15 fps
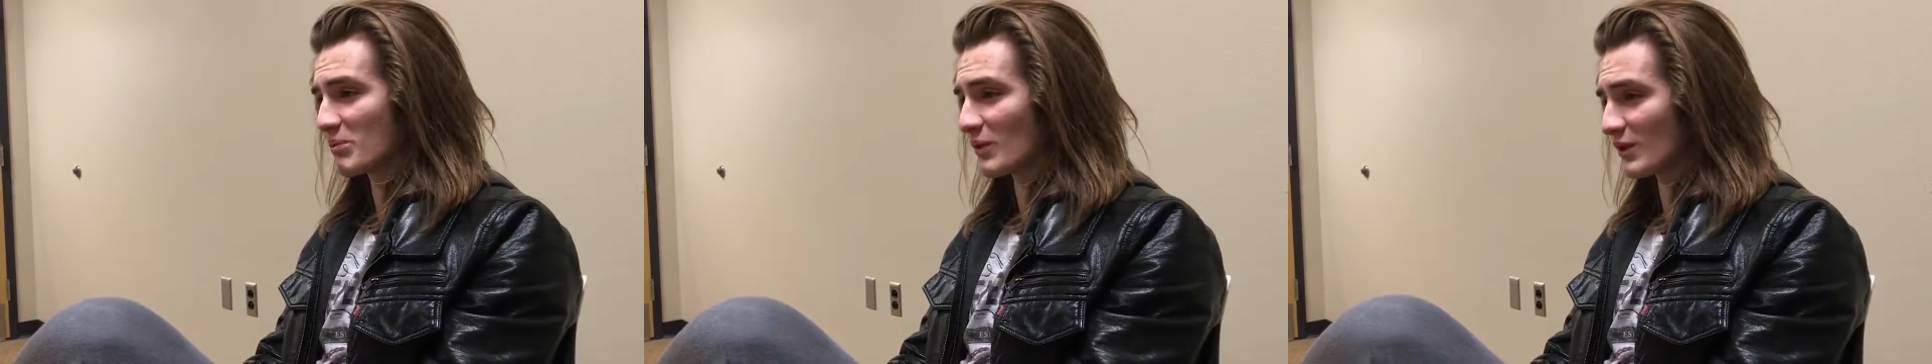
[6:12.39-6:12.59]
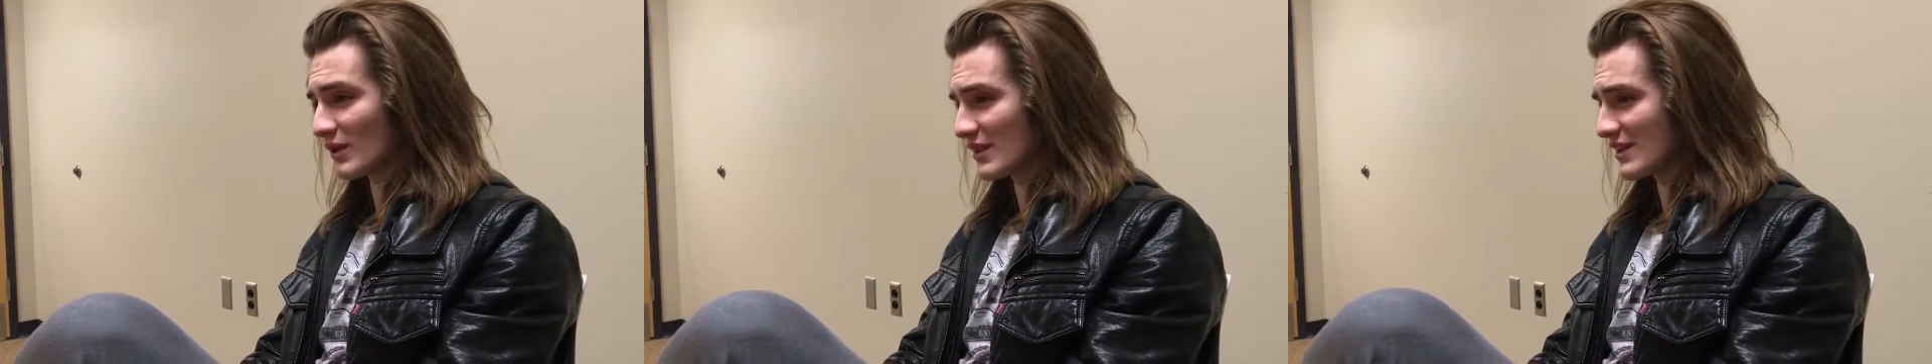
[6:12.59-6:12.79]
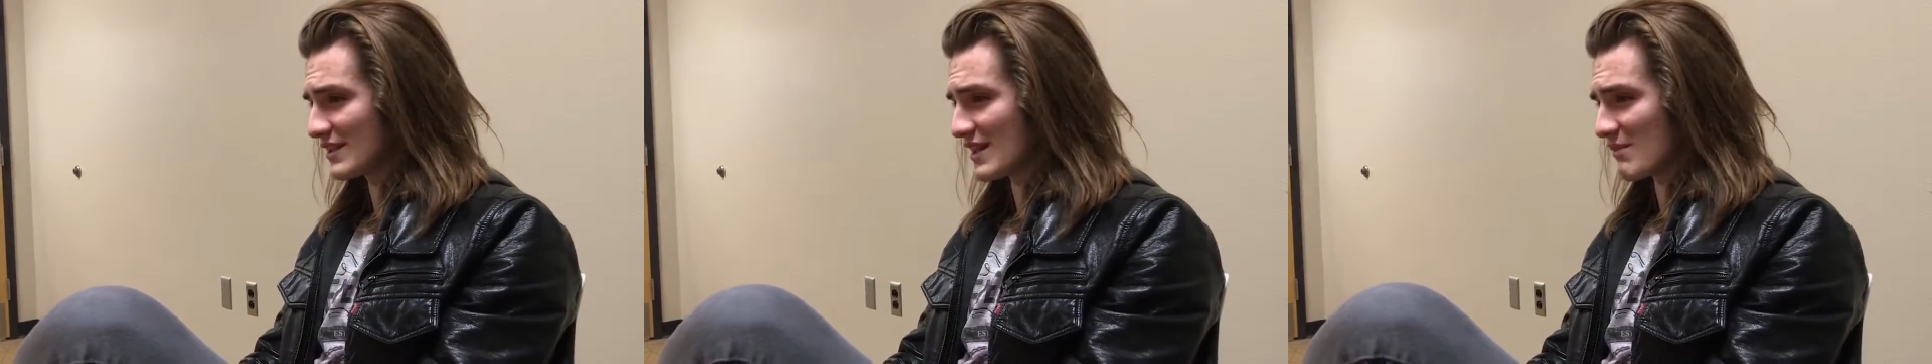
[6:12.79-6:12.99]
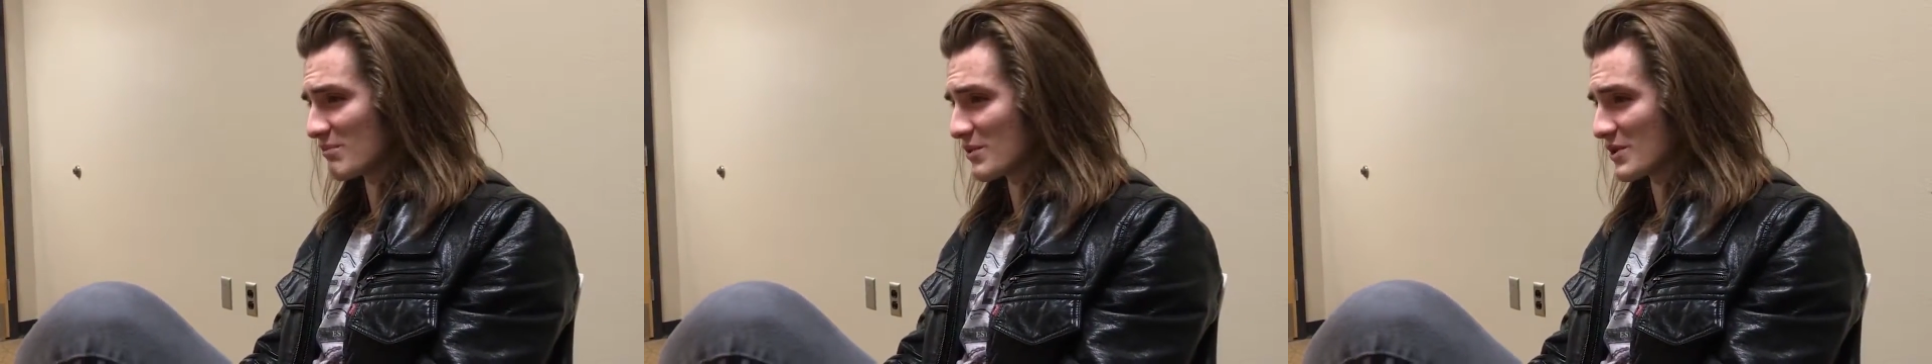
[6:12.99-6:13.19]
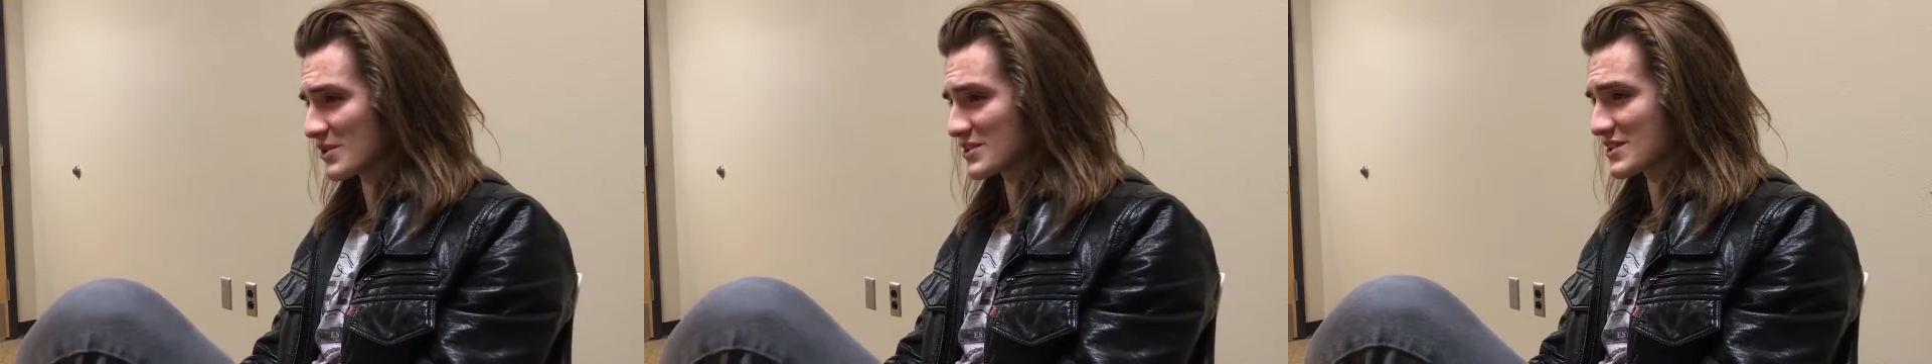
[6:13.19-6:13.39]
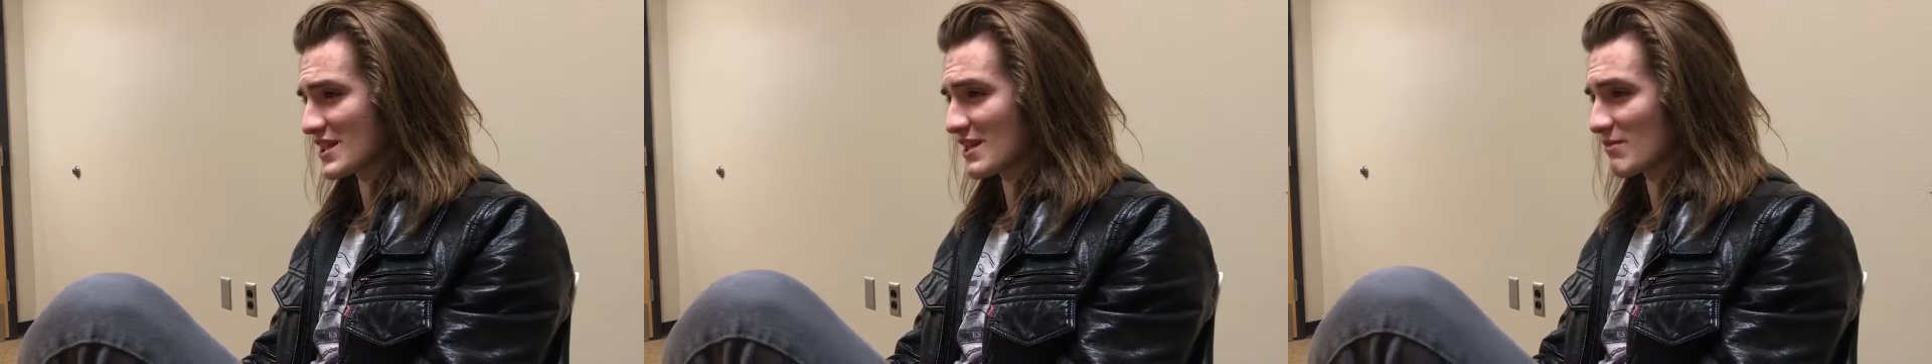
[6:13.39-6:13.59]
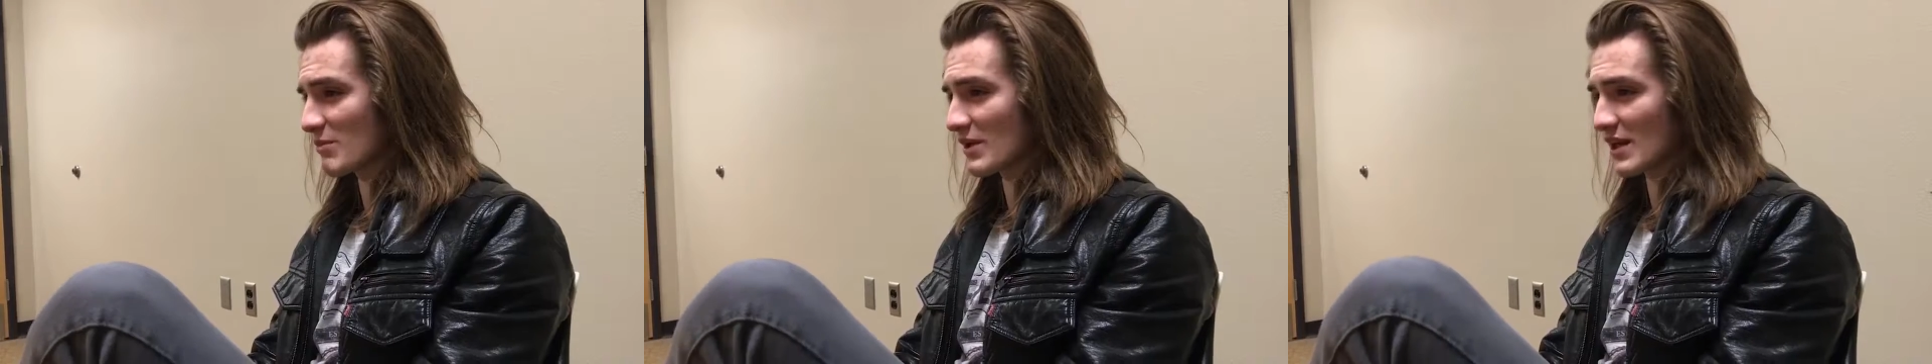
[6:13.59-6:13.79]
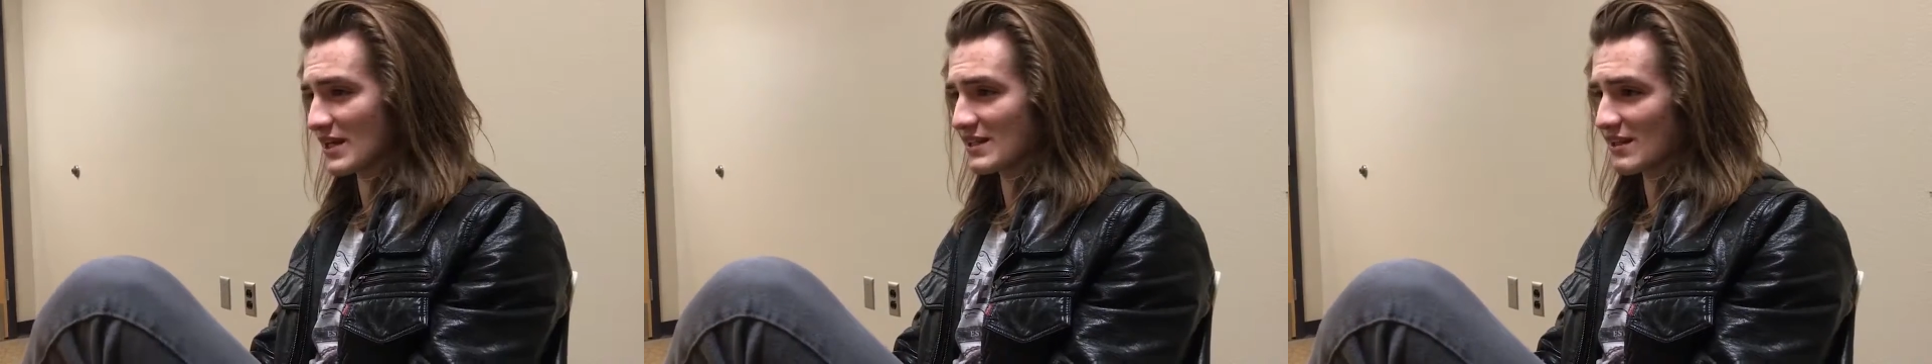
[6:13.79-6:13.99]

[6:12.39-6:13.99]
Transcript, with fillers: bullied them per se, but I